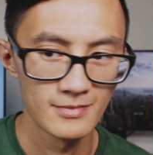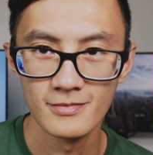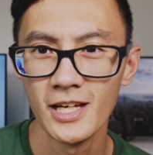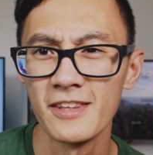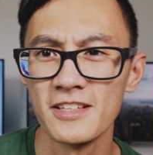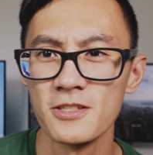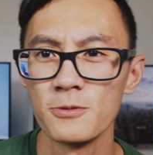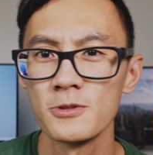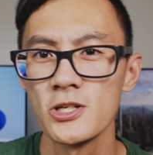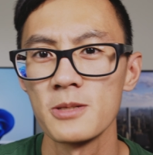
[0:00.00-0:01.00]
I think so.
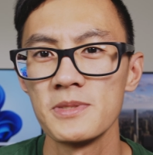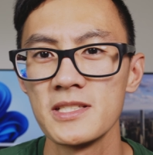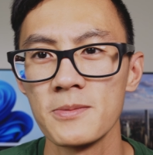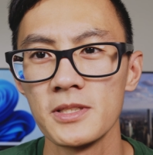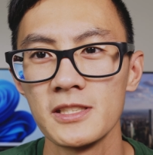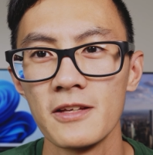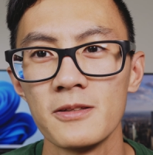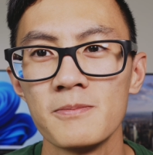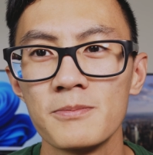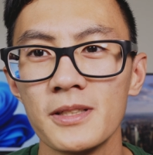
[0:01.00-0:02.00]
We'll try to piece something
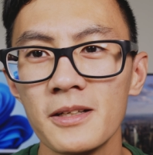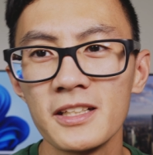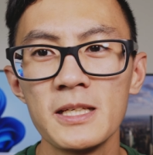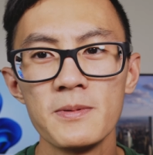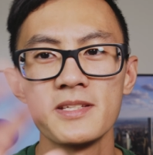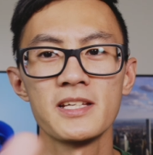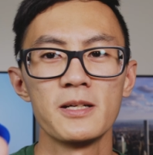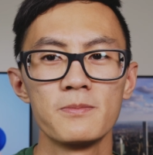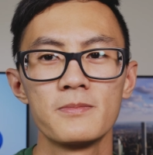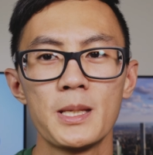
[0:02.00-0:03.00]
together, but I'm going to keep this
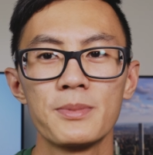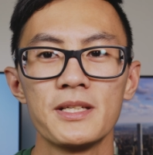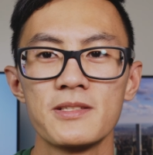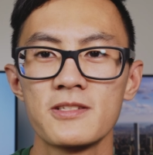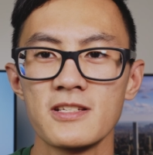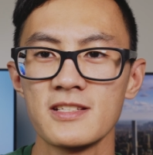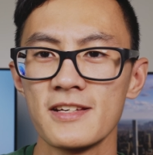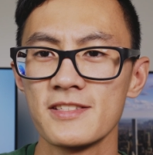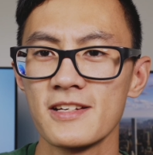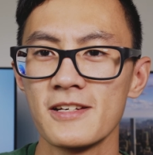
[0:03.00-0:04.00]
setup in place just in
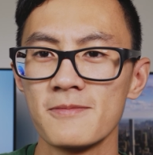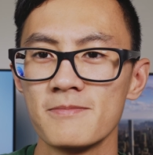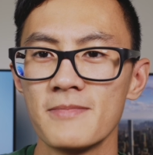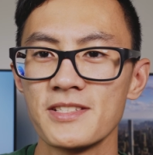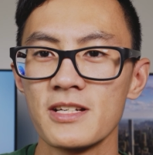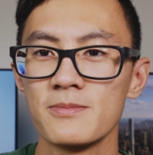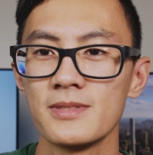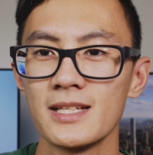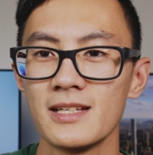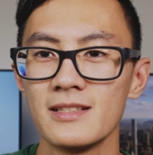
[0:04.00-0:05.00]
case I mess up
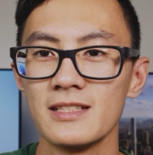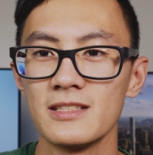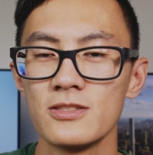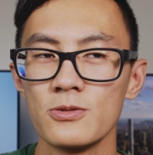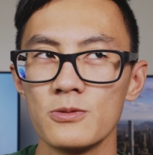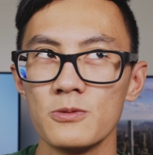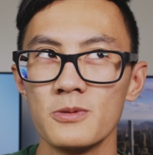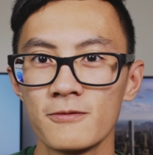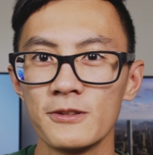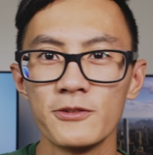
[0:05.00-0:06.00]
and need to
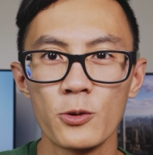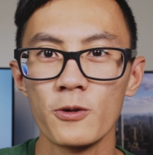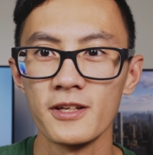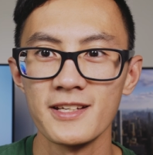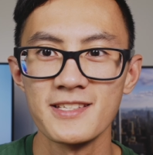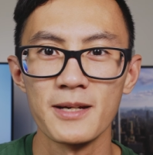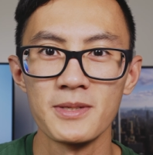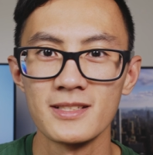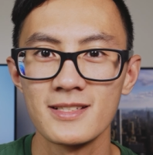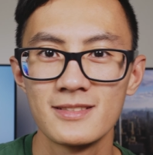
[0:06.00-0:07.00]
re-record a
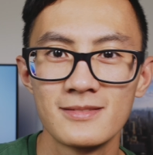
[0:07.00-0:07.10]
segment.